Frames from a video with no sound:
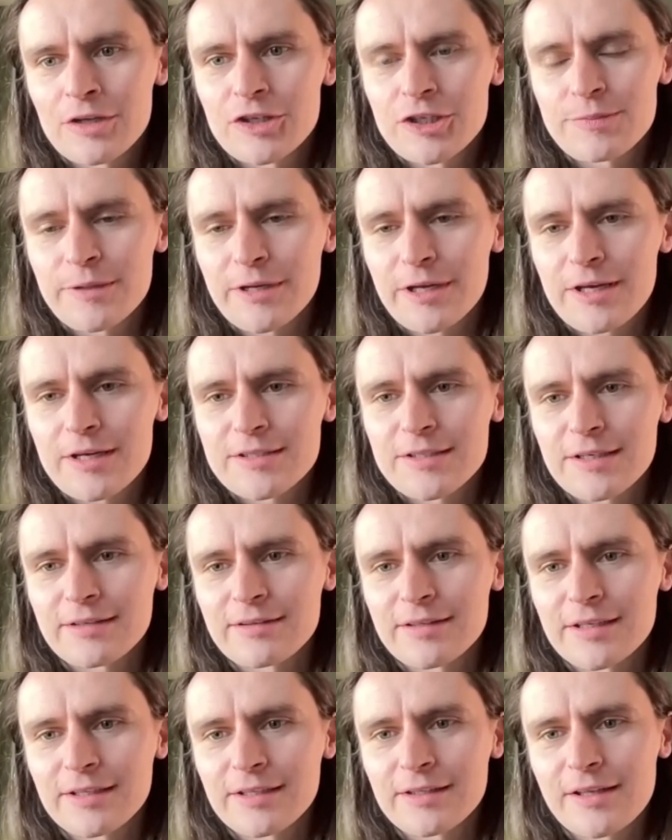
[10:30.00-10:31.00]
just because I
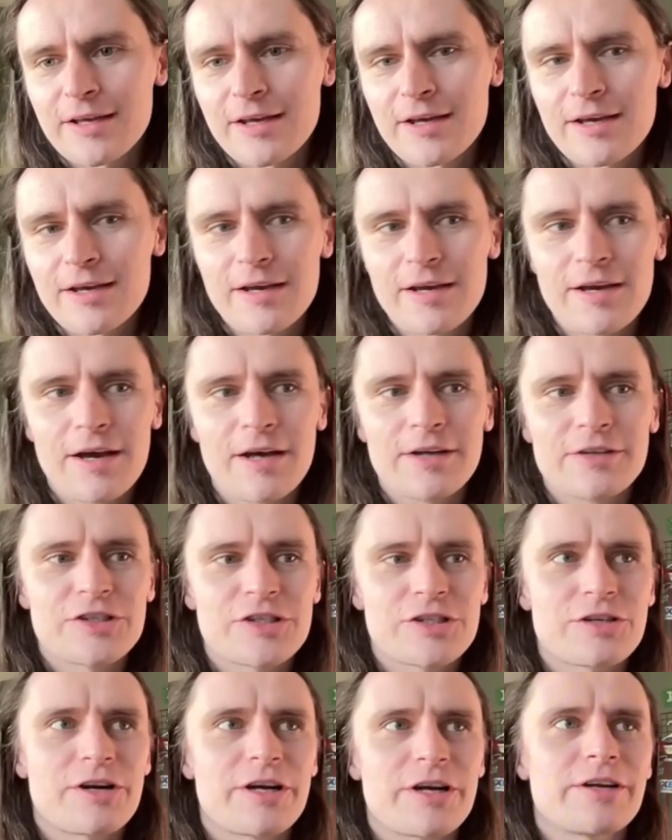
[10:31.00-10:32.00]
think that as
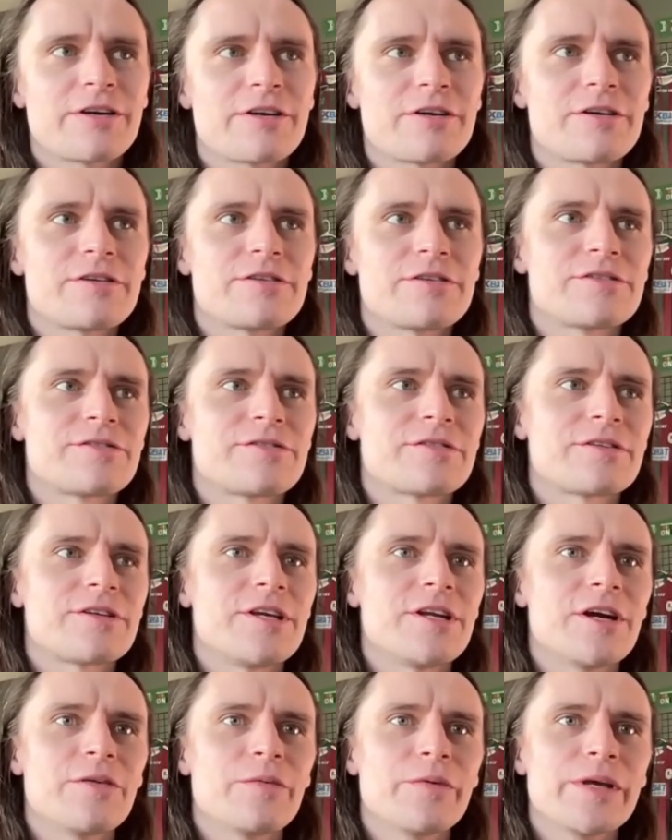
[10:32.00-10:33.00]
strikers,
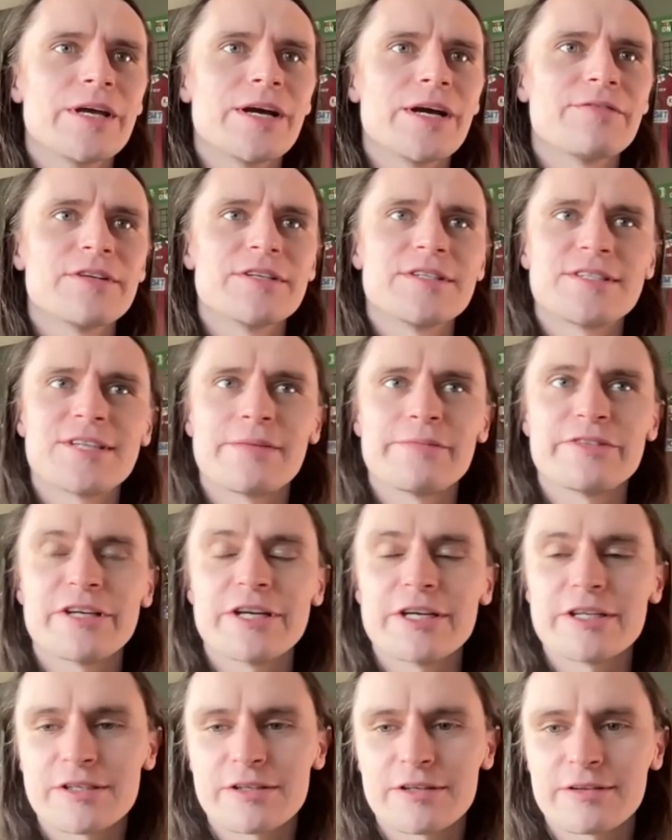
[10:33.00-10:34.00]
we have this
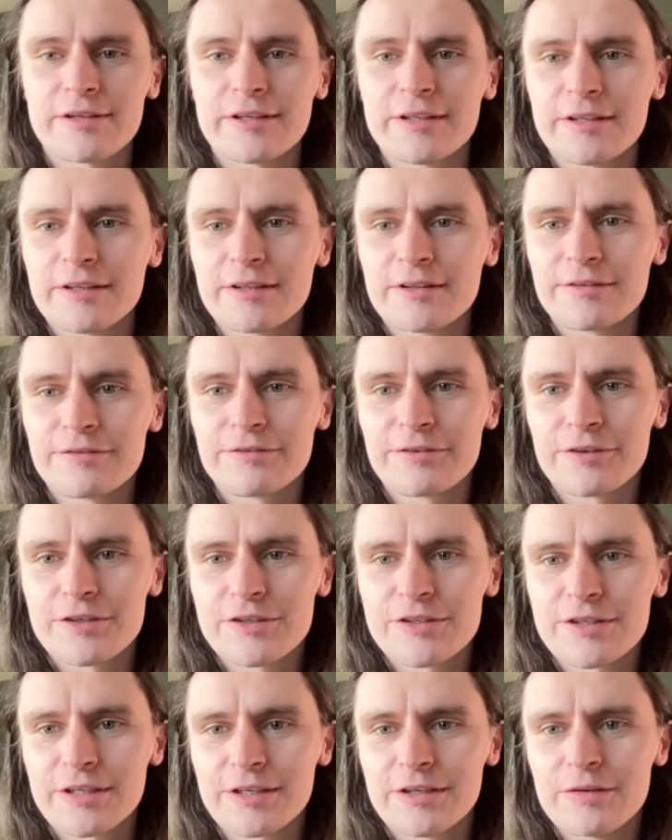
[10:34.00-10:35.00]
temptation to think that the
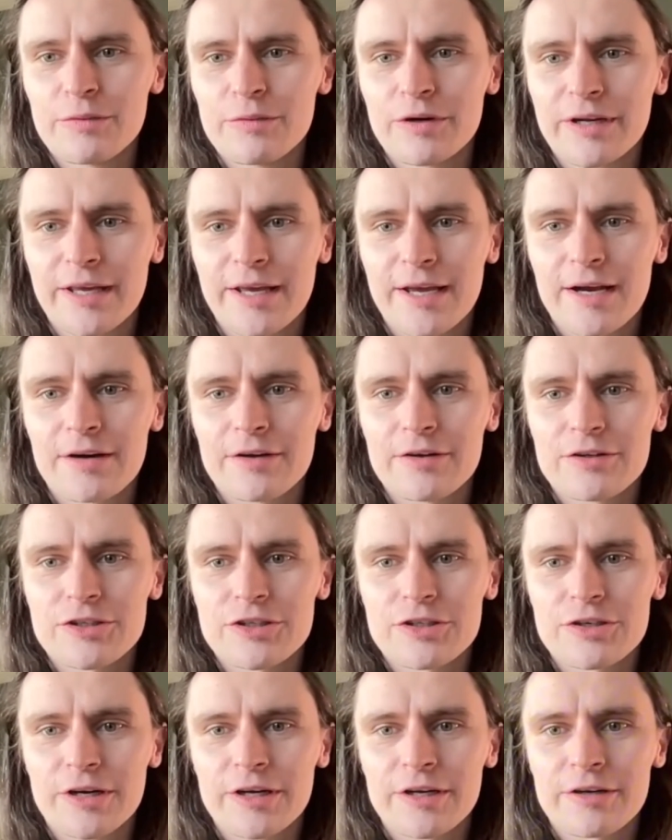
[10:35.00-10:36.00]
first thing you want to get out of your
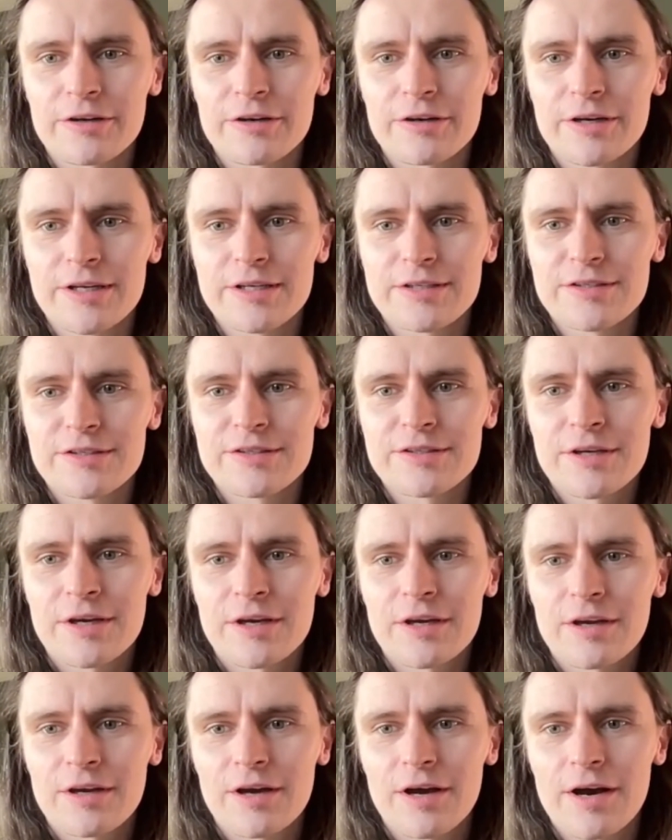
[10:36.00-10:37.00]
striker is
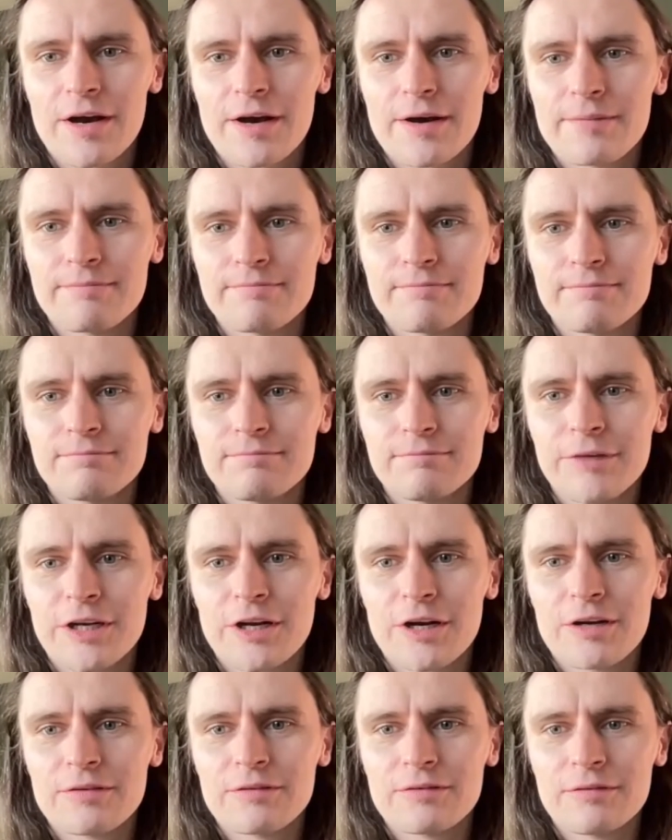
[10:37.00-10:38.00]

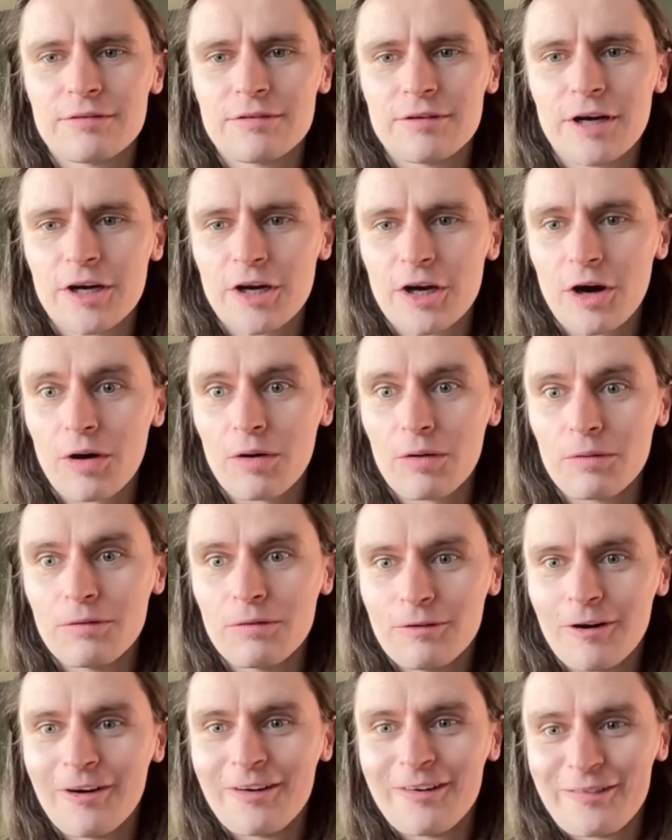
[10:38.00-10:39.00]
a
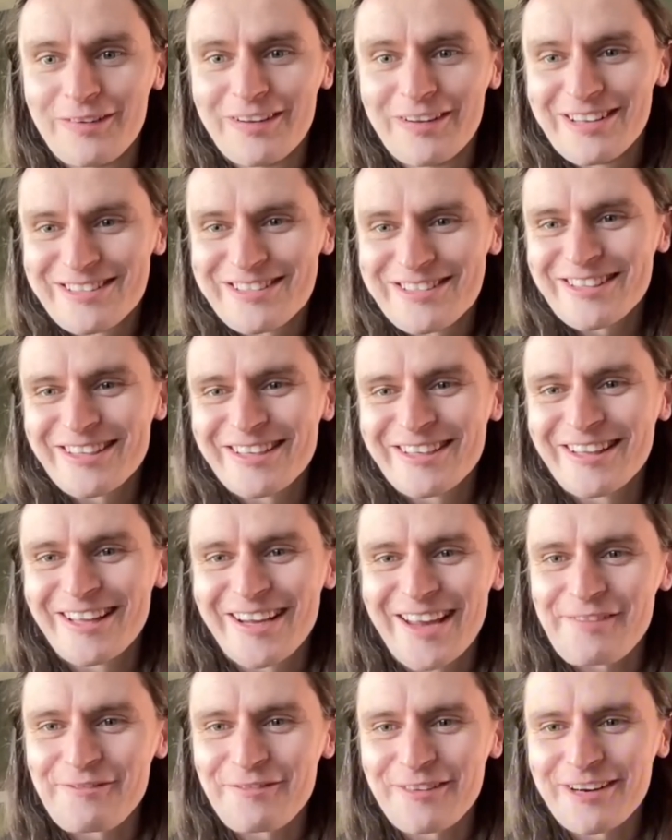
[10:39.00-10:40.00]
goal, obviously,
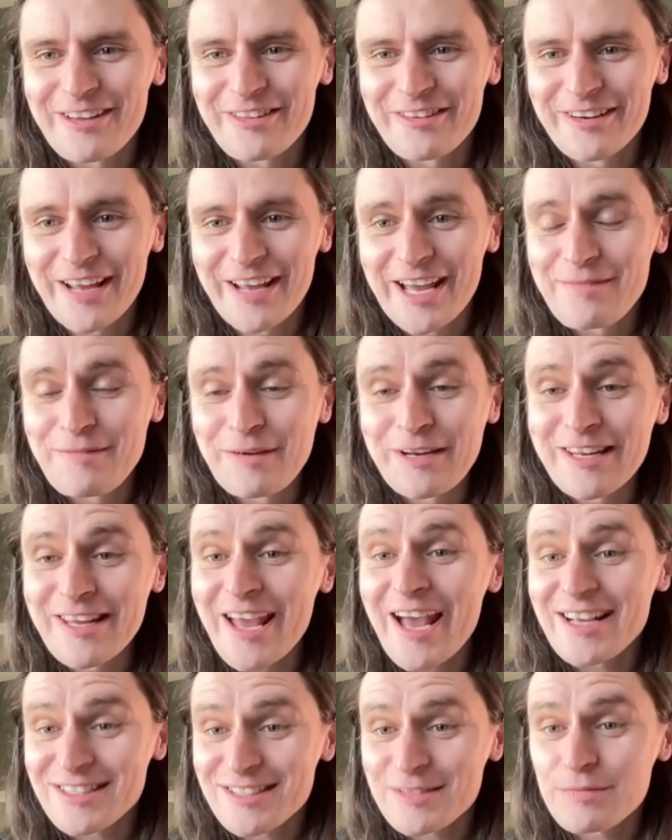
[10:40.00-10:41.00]
like every other game. And
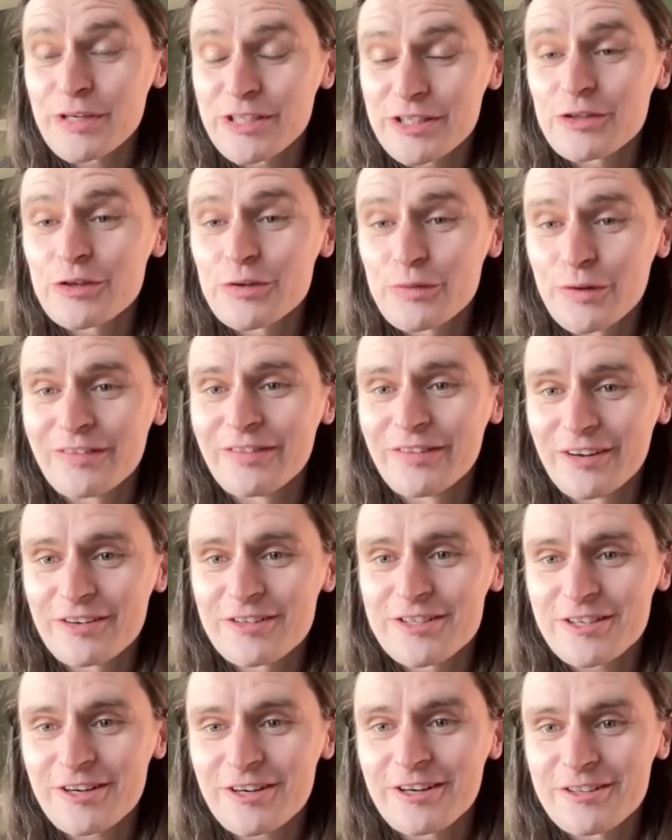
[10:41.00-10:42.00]
yes, we do want
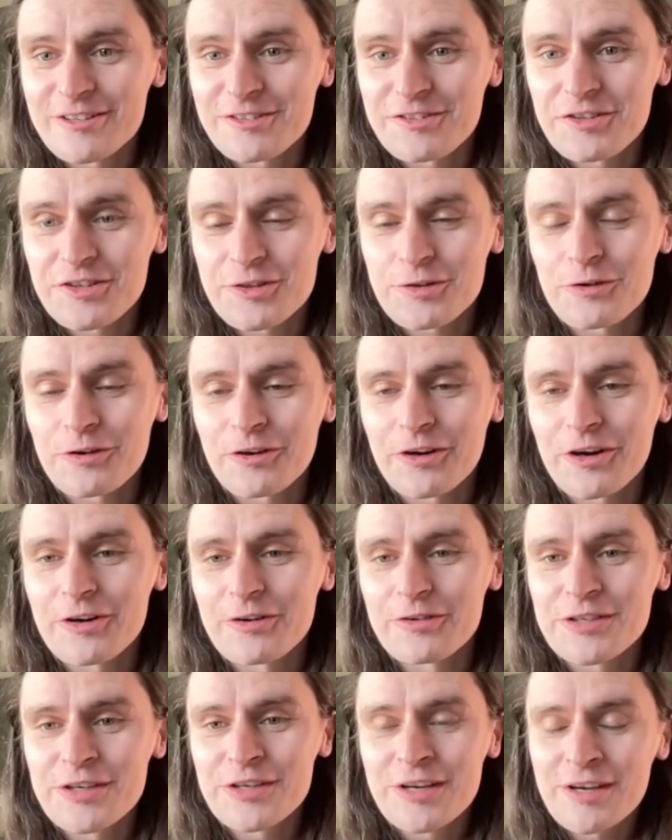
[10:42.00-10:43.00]
our strikers to score
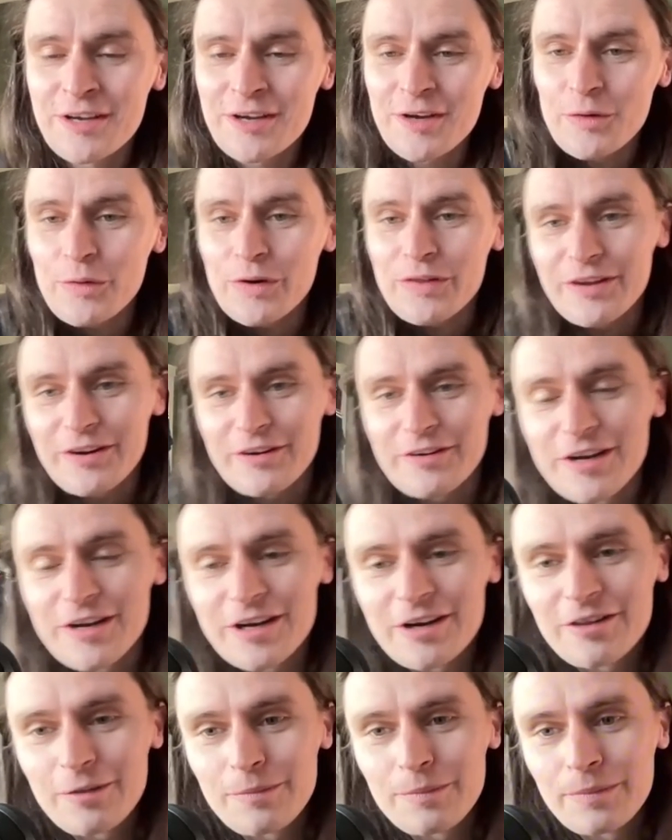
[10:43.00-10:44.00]
goals when they're
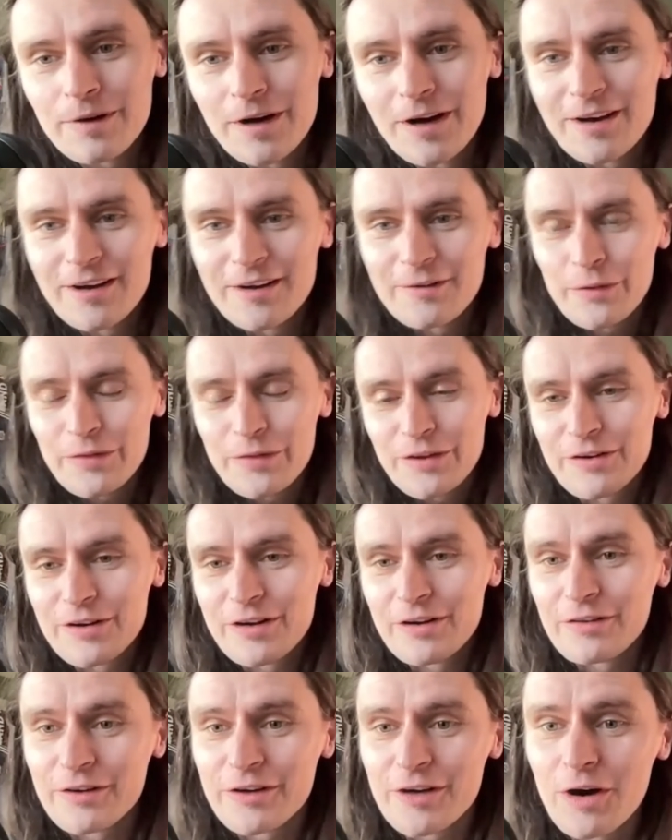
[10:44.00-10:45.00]
near
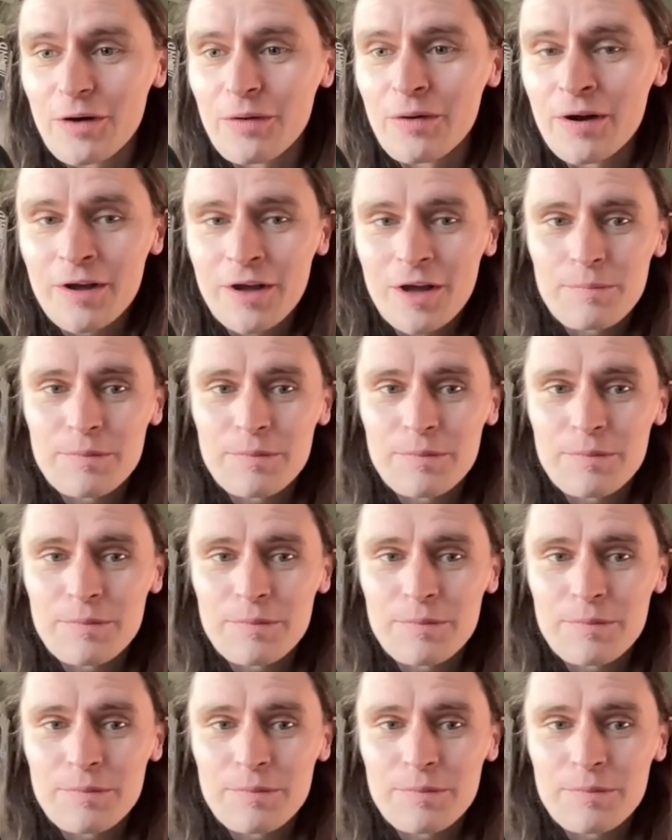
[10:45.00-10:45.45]
the goal.